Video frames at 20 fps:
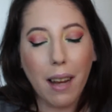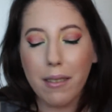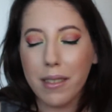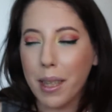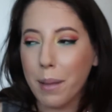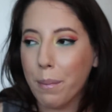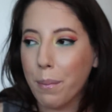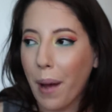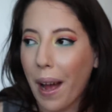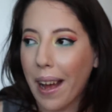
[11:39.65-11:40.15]
I was
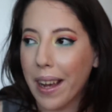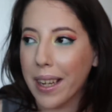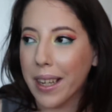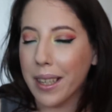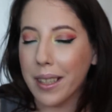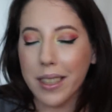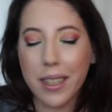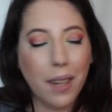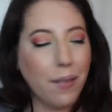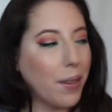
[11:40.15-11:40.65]

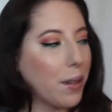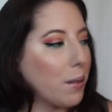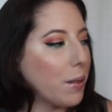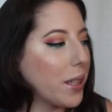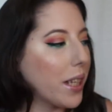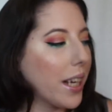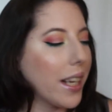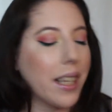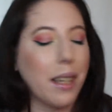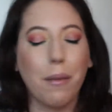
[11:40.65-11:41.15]
buying stuff at
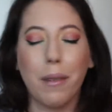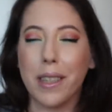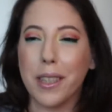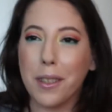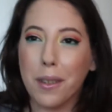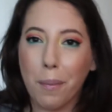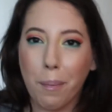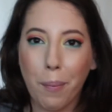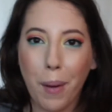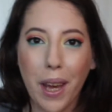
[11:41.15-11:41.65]
Ulta anyway. I
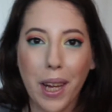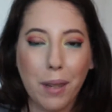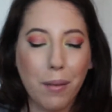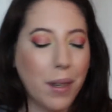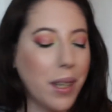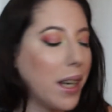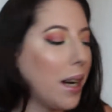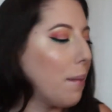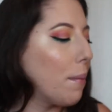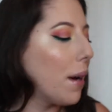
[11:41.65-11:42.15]
should have picked
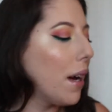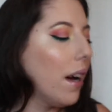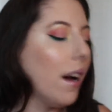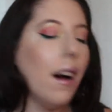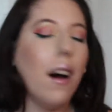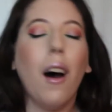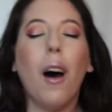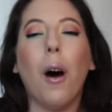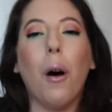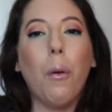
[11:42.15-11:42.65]
one up.
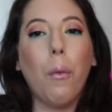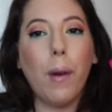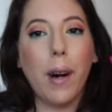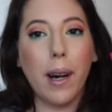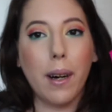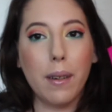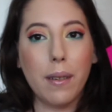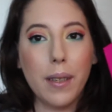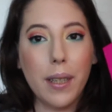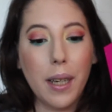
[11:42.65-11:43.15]
Oh
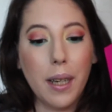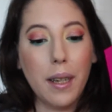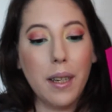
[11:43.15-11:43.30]
well.